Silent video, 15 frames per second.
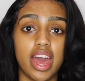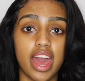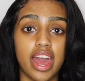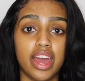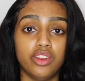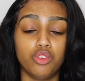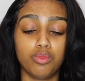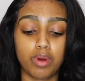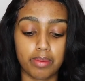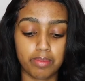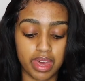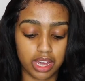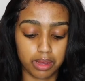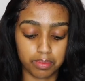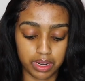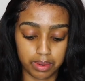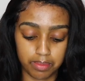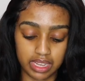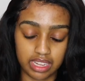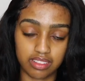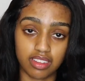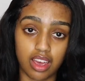and do my makeup in the
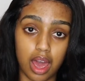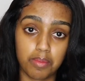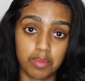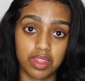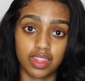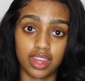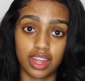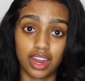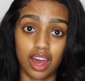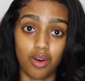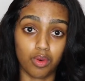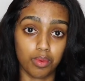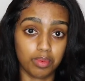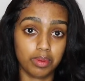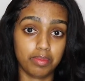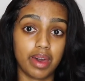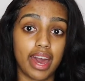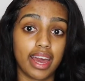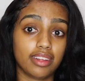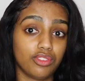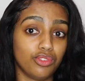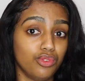meantime, and then I will be
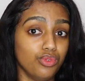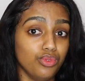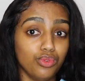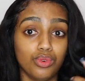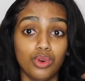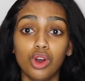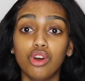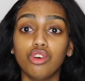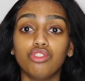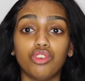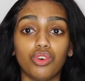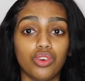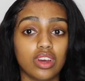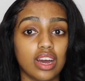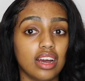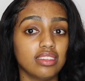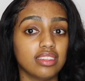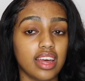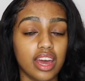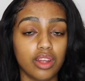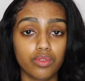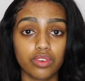back to show you guys
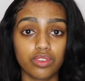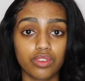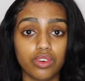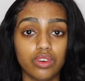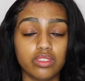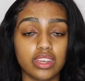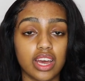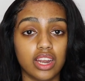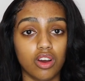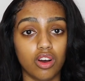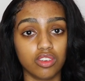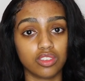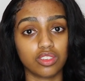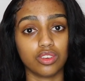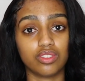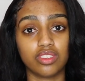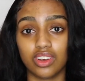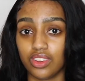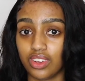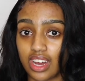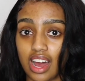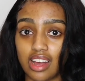the end result and also tell
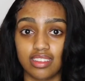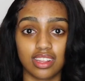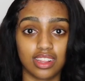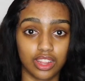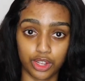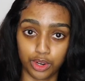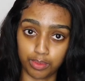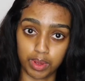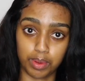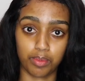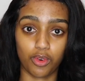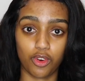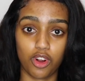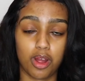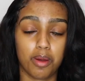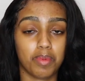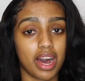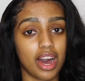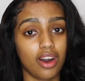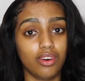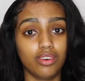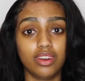you guys a little bit more
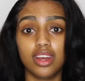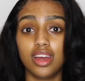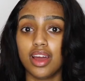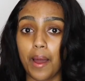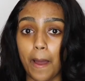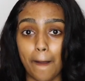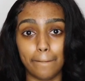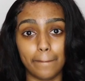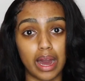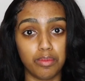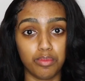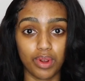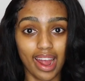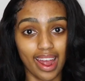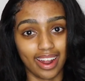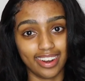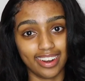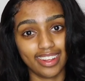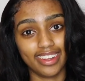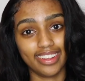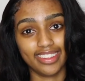about my brand.